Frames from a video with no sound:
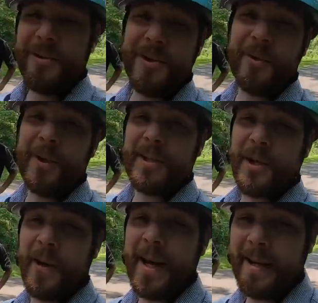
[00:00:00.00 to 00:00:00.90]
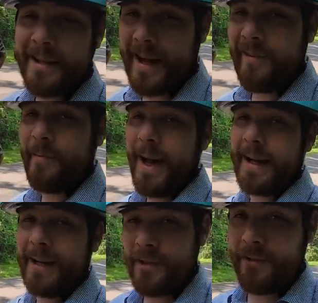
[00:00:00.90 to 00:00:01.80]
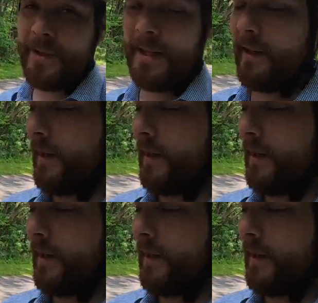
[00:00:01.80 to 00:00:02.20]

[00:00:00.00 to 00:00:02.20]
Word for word: so let's go ahead and dive back into the